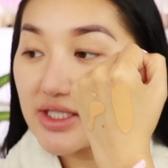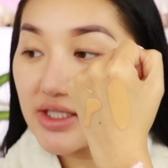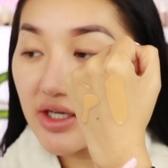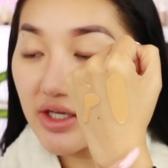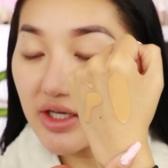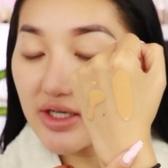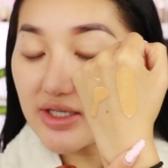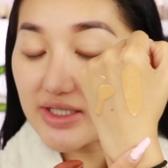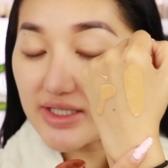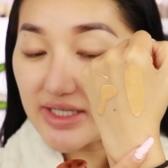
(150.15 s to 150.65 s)
is the
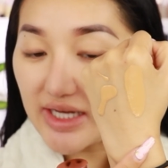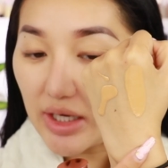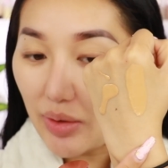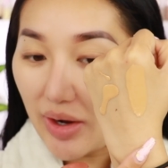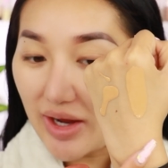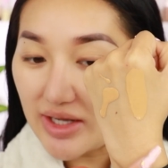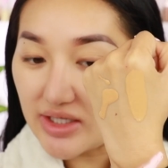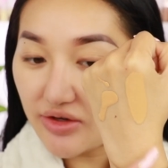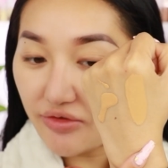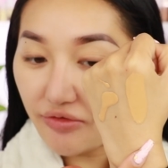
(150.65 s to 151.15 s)
Conceal
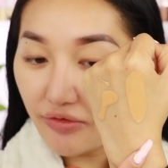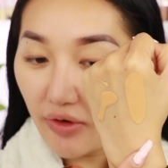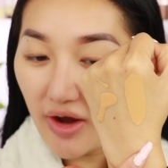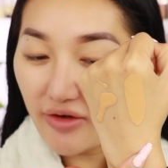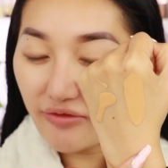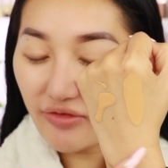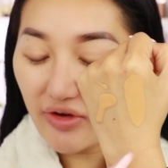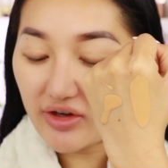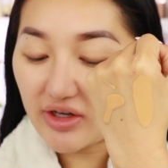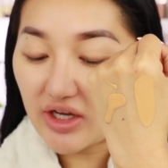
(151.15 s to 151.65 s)
and
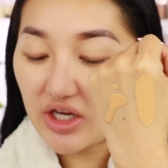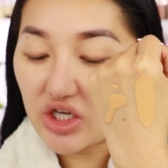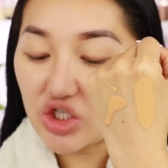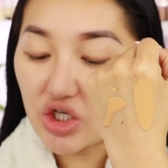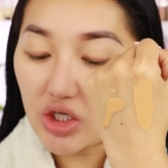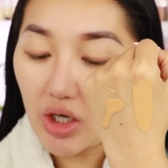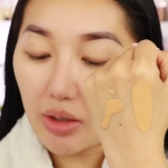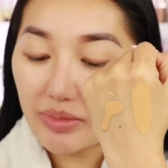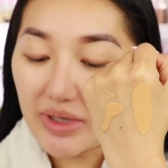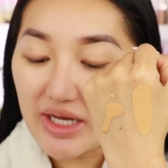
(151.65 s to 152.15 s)
Define
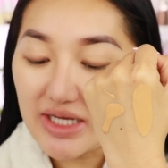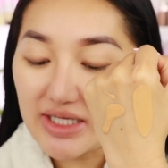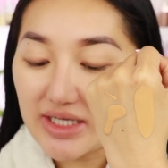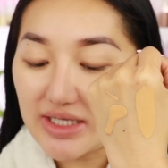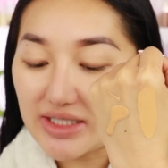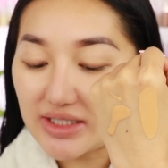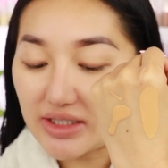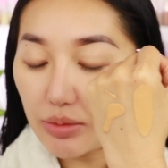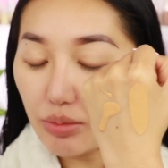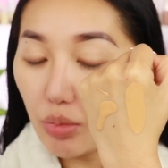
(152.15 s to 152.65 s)
foundation. I'm
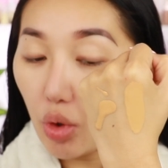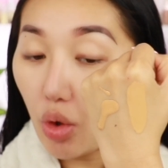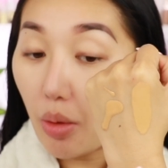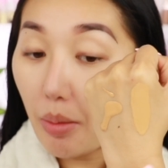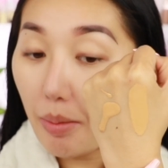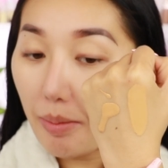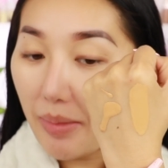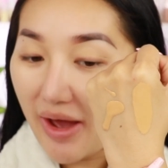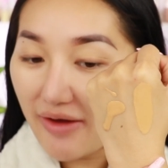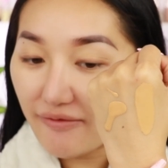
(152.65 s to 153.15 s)
guessing it's the more
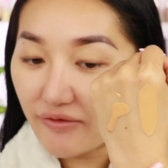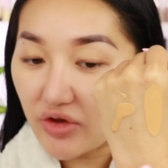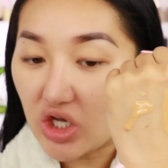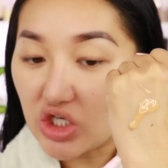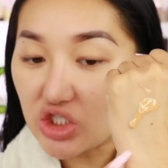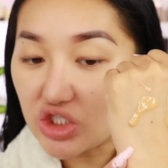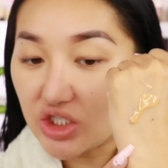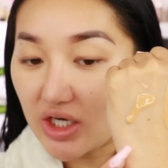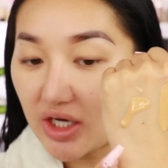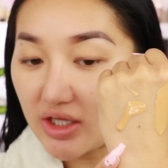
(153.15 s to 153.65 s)
matte
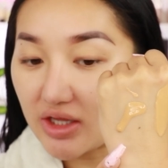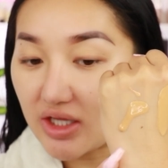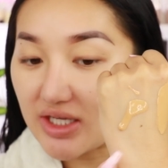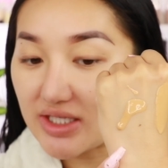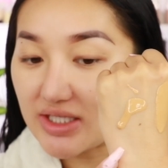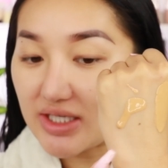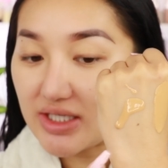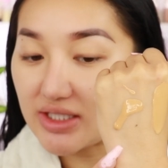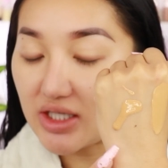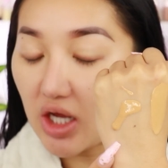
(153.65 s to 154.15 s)
version, and
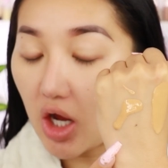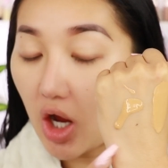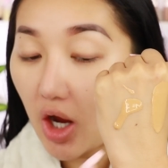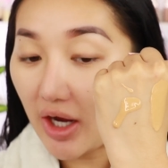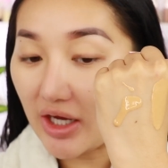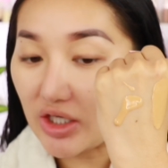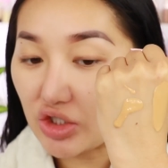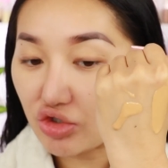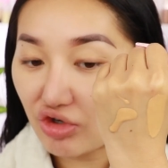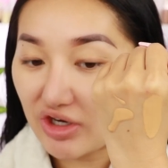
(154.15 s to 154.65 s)
this is the
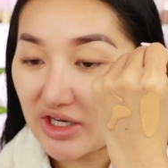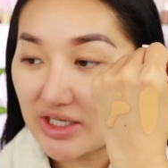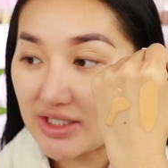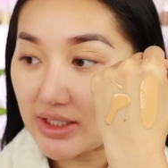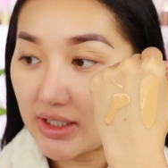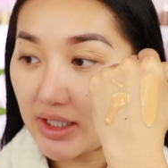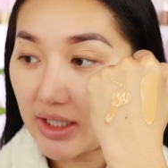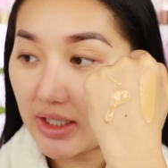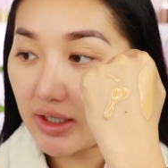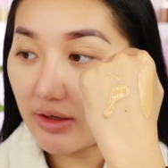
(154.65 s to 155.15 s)

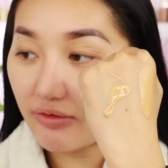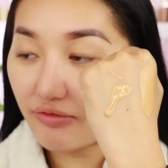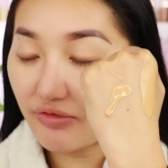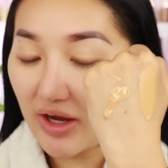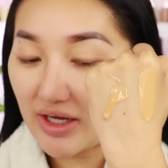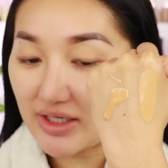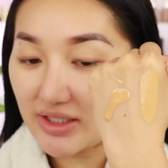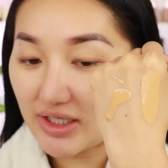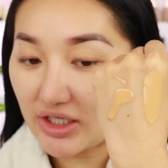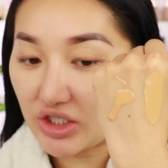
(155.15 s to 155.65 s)
hydrating
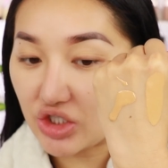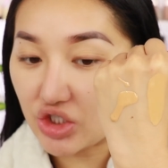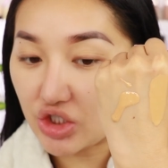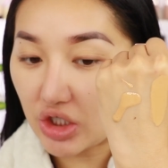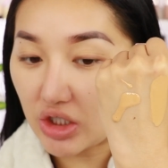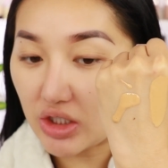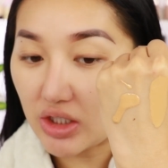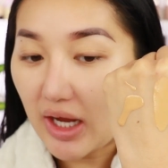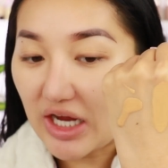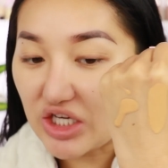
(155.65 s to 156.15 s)

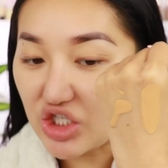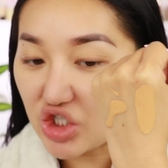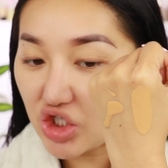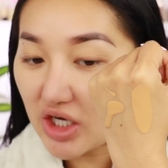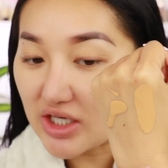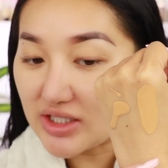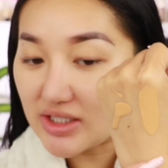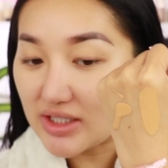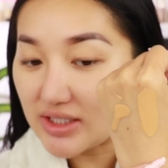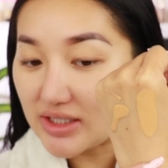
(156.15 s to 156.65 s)
foundation. As you
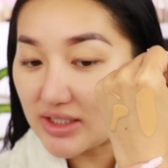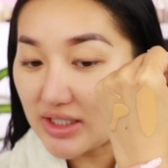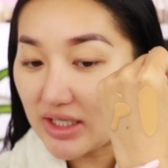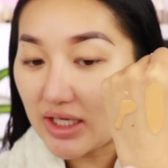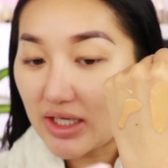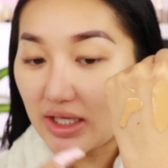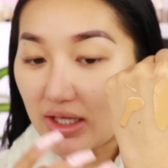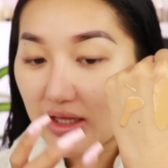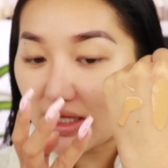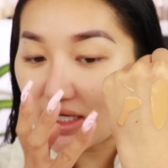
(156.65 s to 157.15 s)
guys can
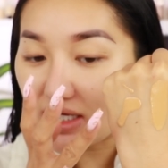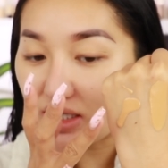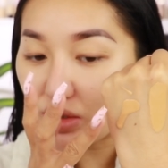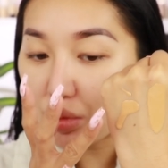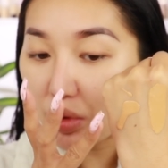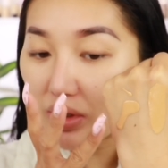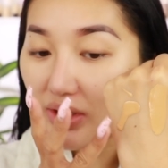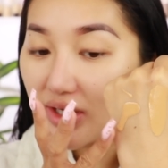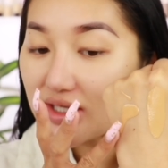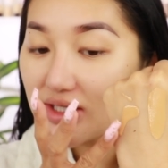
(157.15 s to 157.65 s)
see, this
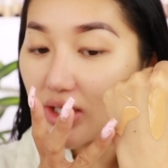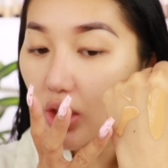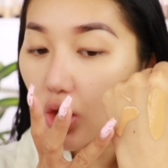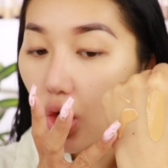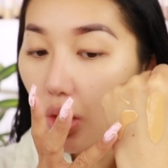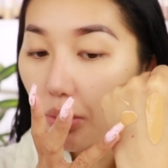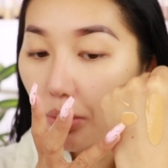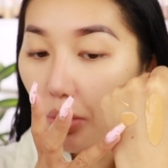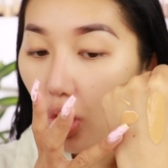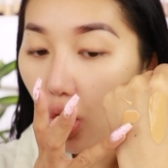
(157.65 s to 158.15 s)
one is a
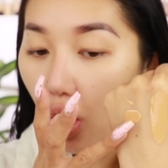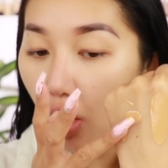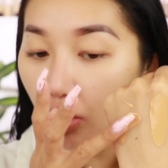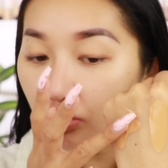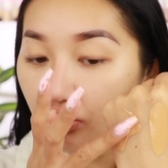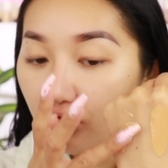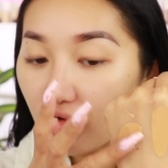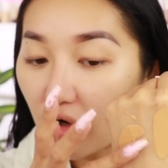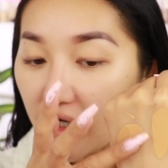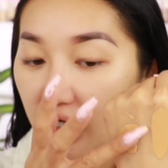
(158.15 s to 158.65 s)
lot more
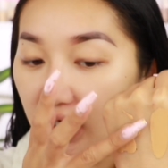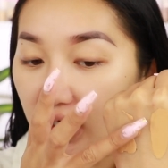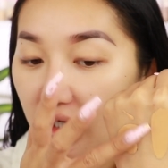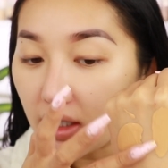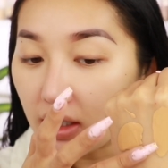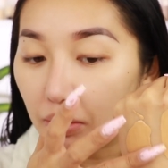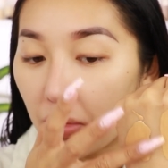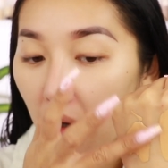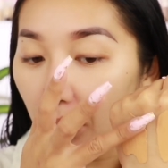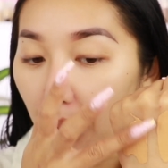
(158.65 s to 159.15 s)

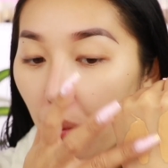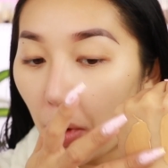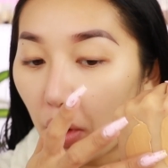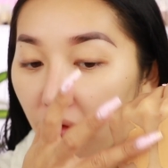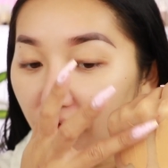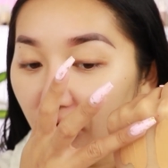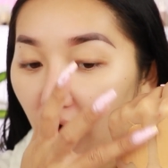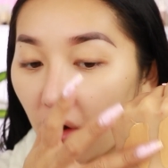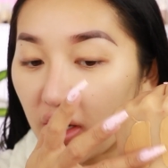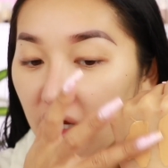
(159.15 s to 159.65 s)
runny, but
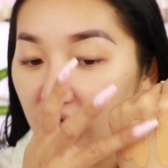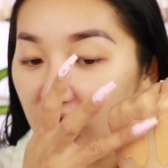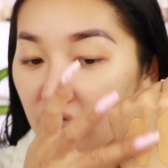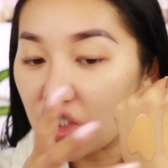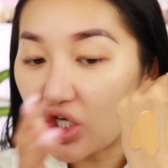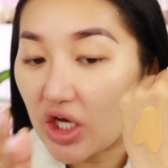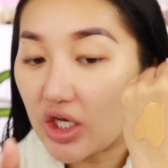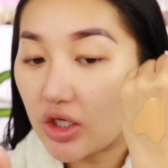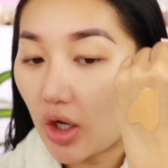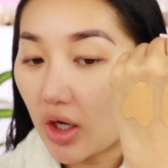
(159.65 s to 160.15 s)
both are in the
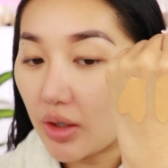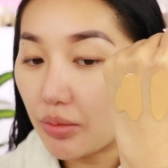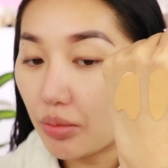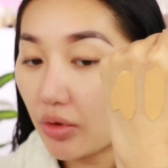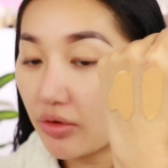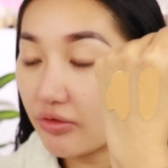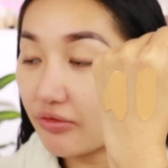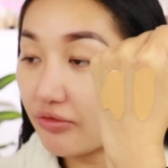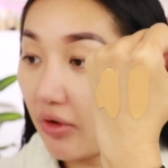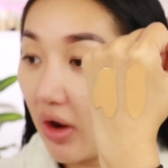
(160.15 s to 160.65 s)
shade nine
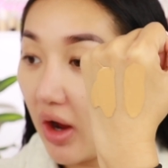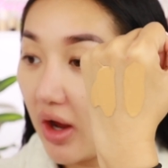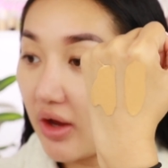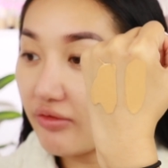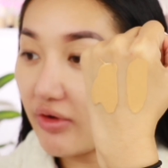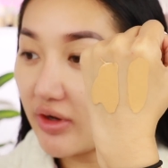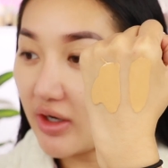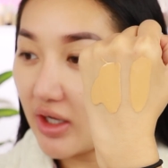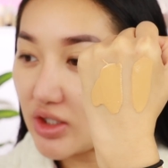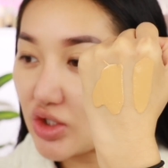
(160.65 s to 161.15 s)
point
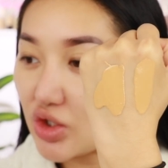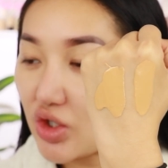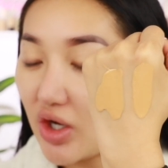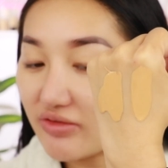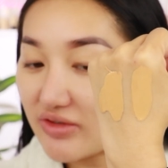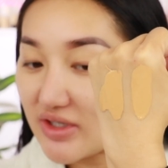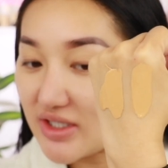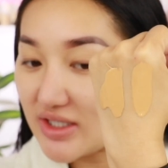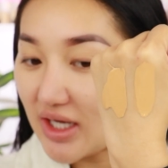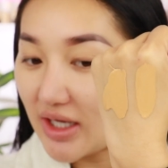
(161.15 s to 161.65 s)
five, and I do
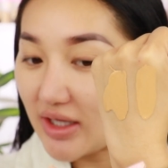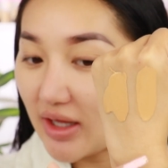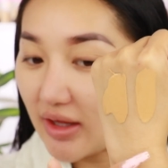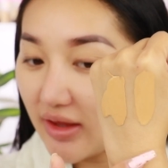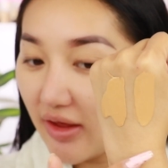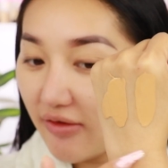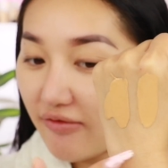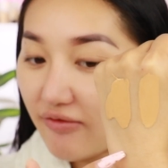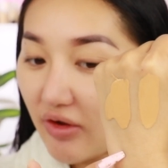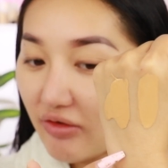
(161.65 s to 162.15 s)
have to say that
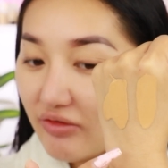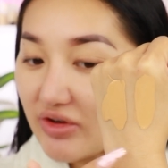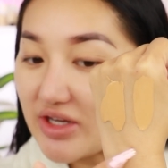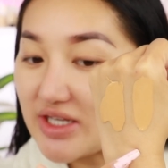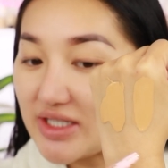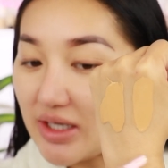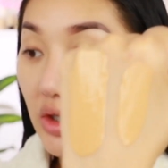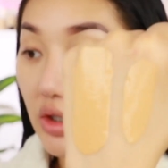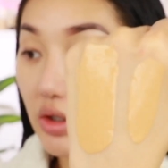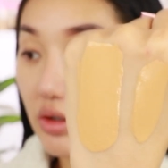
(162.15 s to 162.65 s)
they're very
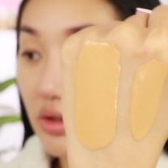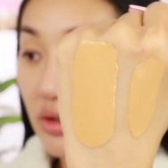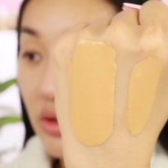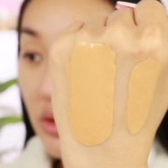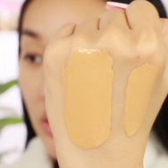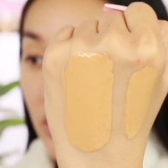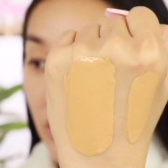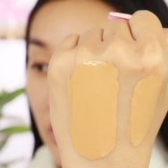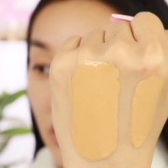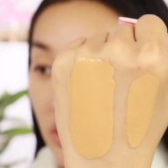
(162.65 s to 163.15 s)
similar in
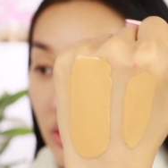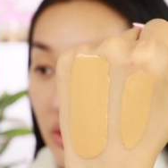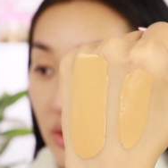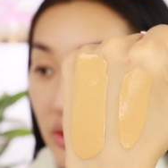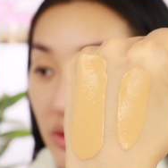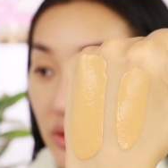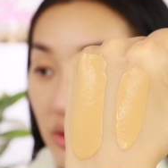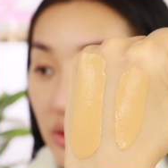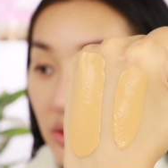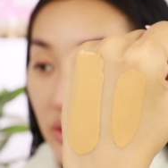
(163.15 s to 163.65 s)
colour.
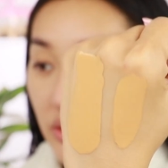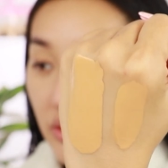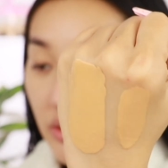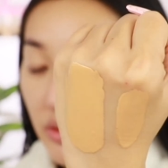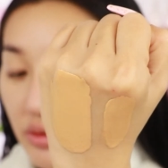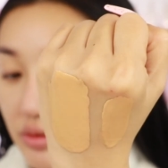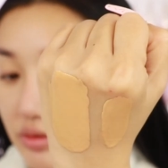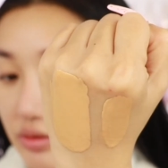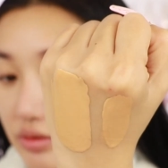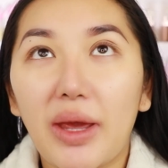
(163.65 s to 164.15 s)
One of my
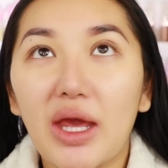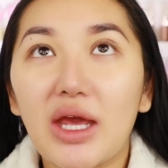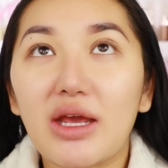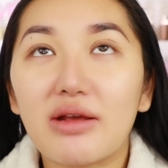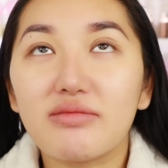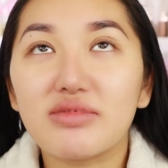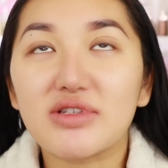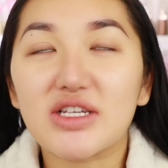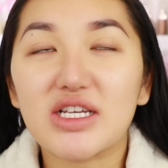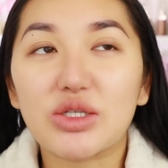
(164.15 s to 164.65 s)
pet
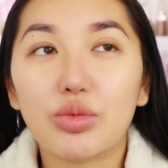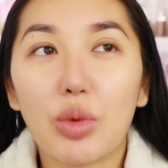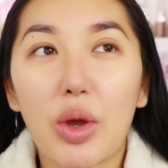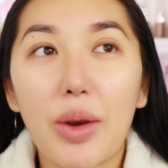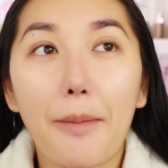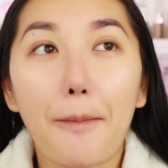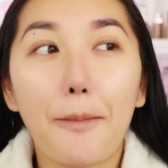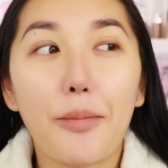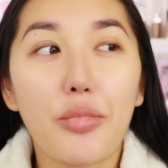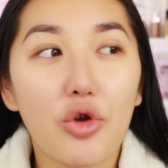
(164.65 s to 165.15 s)
peeves is
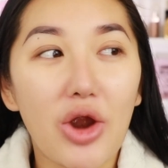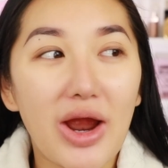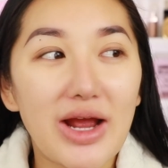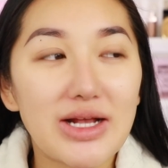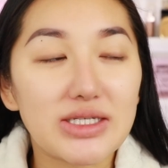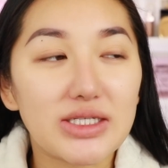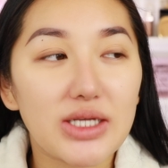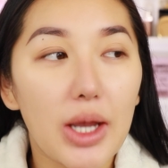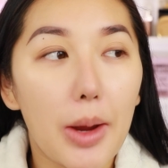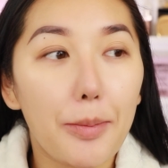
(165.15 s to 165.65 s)
when
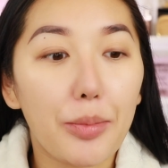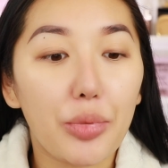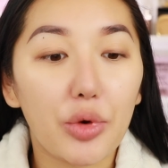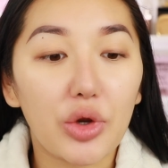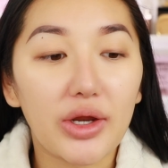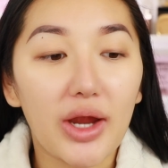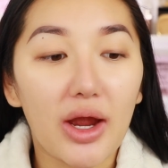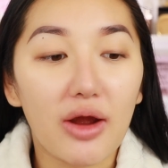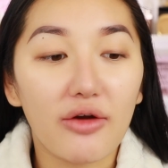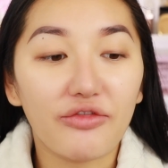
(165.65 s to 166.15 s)
brands
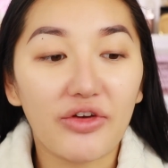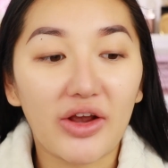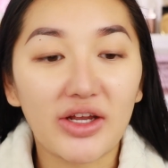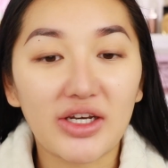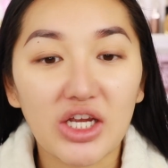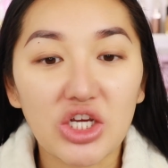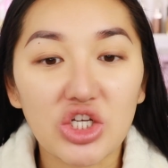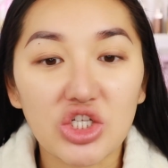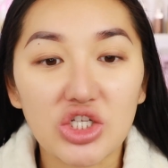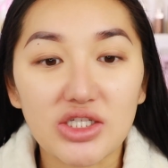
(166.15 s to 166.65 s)
bring out
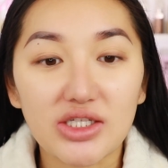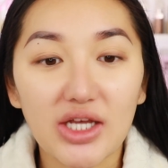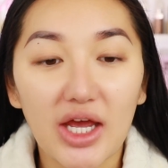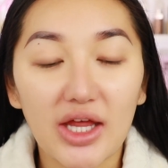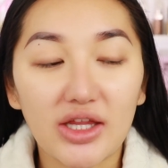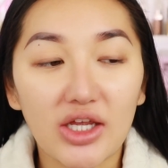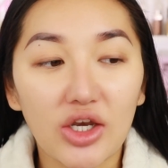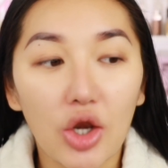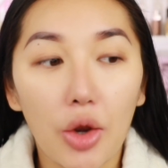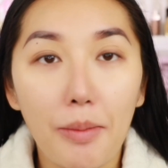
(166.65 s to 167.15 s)
foundations
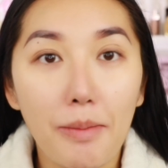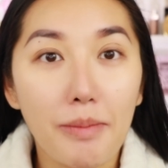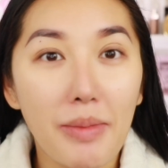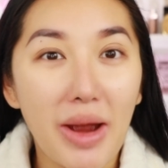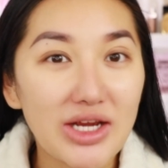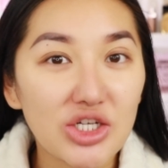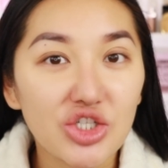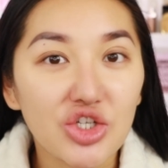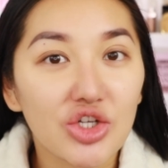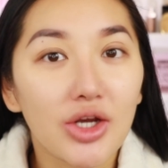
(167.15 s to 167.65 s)
and they don't
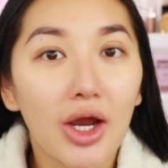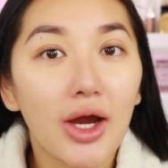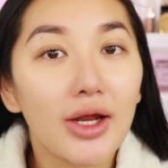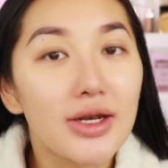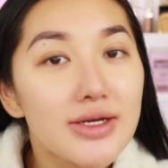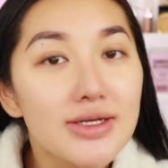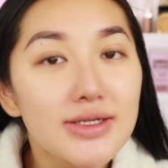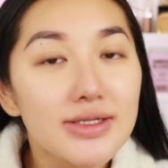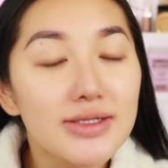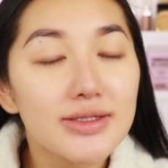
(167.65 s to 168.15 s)
match the
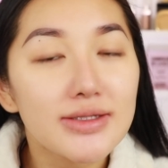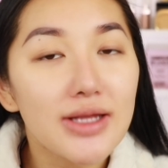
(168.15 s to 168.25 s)
colours.